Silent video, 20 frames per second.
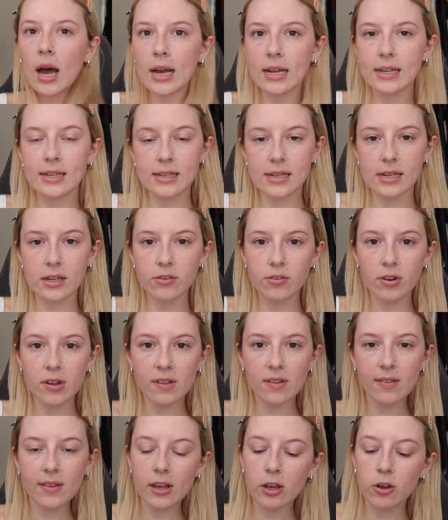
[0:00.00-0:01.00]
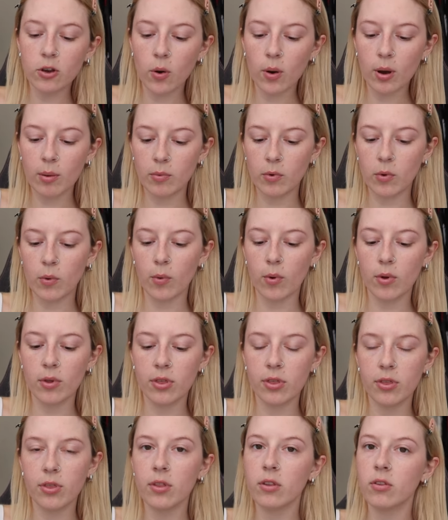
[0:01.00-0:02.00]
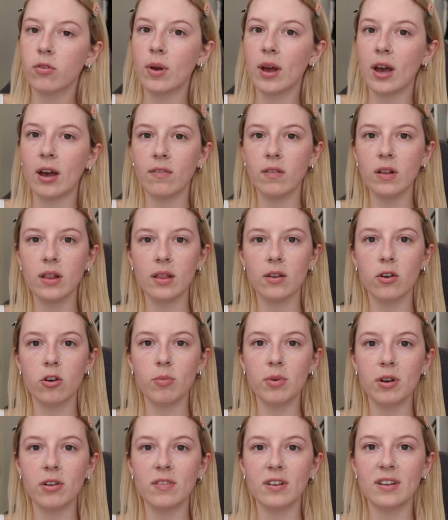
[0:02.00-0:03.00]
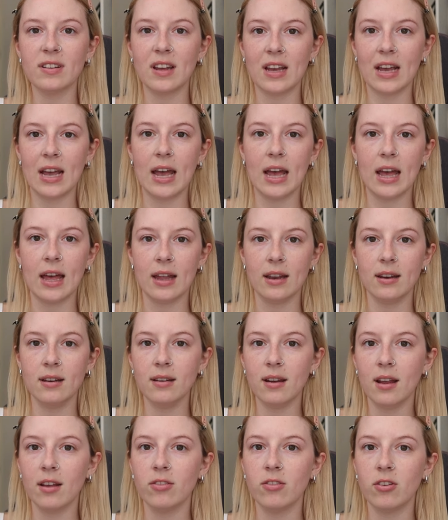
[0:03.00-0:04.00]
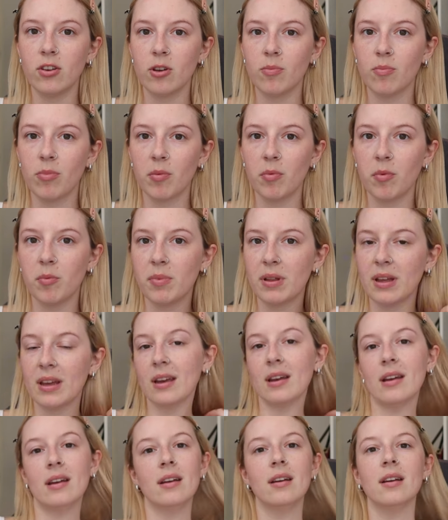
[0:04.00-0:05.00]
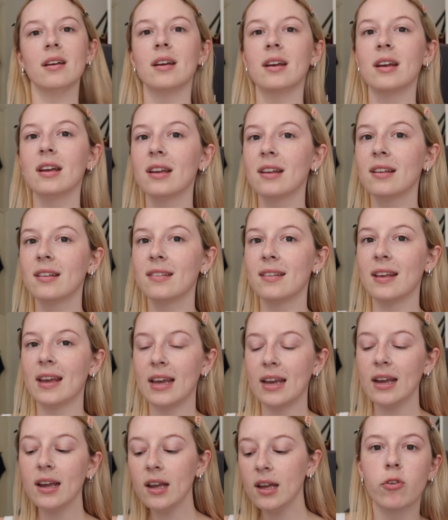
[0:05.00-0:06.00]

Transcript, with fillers: I did recently go up north, so I have a little bit of a tan, as you can probably see.